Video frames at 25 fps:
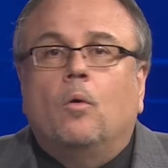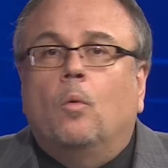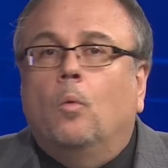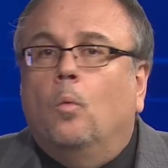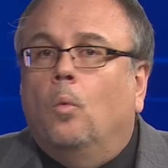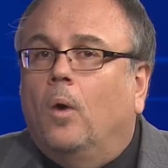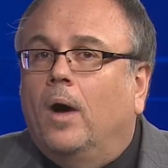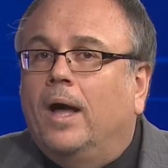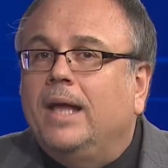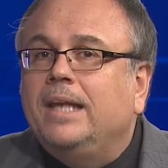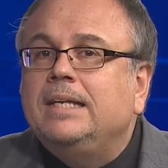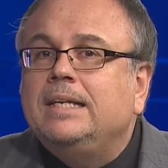
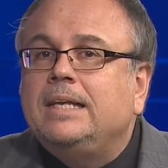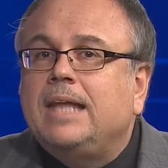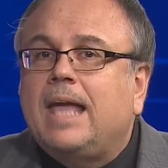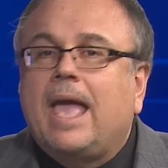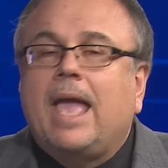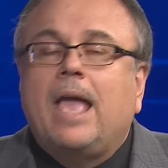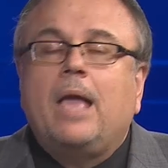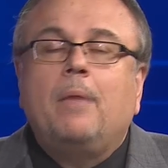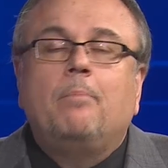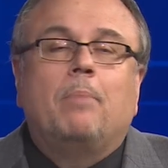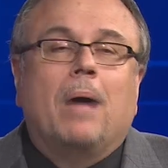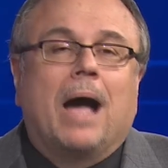one
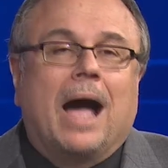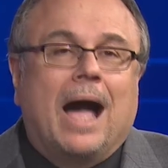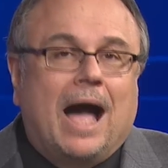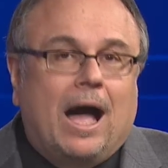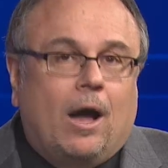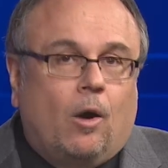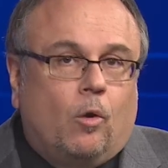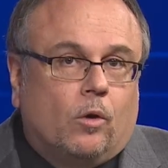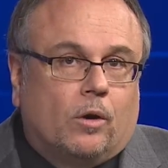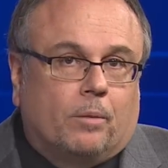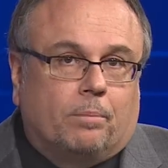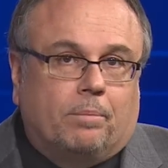day
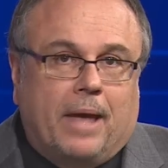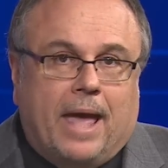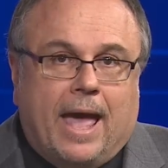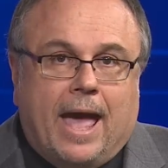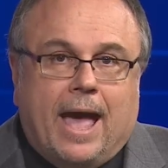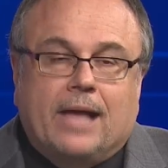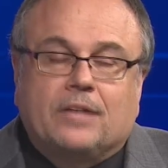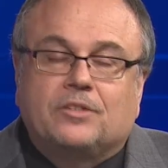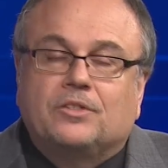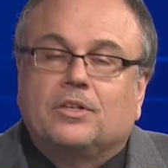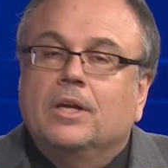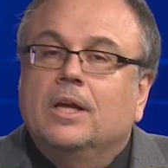power
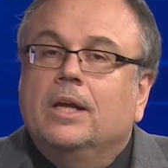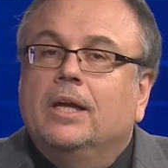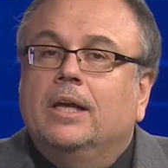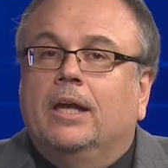pass.